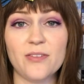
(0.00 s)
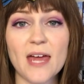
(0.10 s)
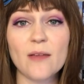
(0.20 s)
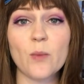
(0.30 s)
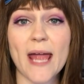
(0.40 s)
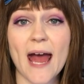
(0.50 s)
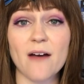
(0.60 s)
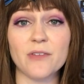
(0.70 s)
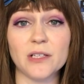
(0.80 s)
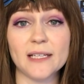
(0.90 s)
Then we
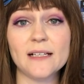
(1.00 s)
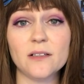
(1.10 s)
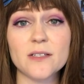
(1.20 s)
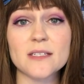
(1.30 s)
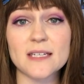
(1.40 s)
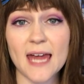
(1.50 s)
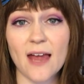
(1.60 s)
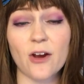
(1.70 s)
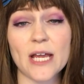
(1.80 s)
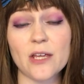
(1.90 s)
have the littles,
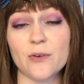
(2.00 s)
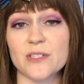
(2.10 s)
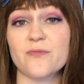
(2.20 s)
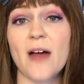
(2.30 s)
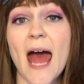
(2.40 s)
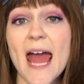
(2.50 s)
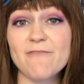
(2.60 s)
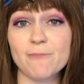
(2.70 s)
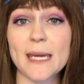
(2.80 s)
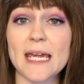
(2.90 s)
Karen, who is
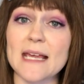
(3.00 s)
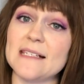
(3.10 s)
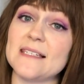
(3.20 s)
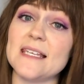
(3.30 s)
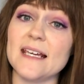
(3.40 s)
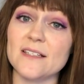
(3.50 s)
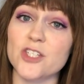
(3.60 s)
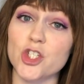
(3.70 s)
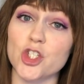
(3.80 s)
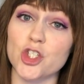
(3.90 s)
5, me,
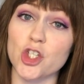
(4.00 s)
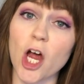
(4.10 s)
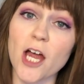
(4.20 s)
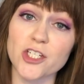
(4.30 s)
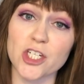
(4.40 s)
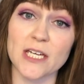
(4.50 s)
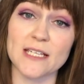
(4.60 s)
6, Josh